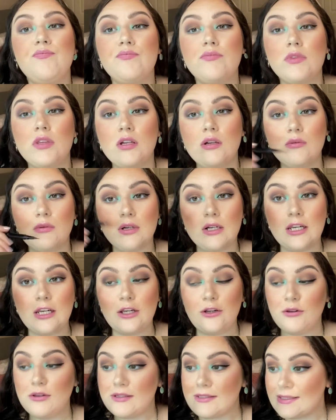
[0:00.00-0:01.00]
And we're gonna
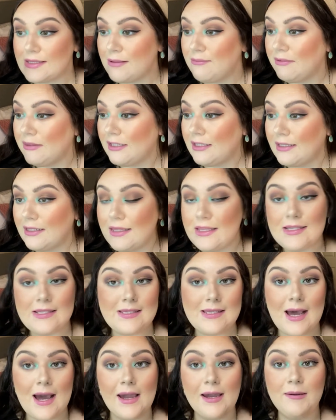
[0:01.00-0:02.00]
do the same thing to this
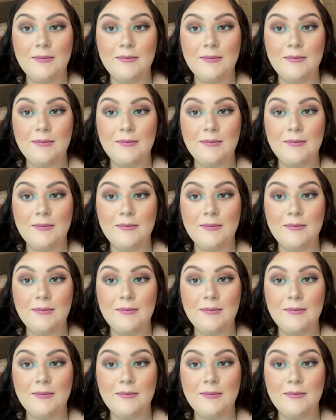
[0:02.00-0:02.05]
side.